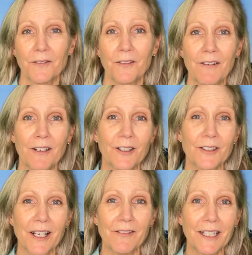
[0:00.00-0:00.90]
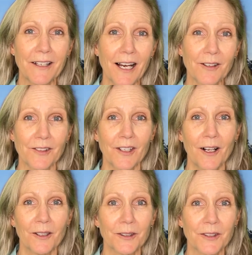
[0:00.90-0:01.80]
of five hundred seventy thousand
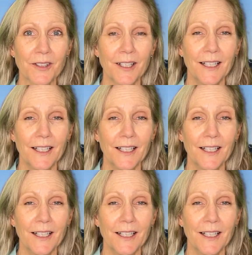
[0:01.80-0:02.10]
dollars,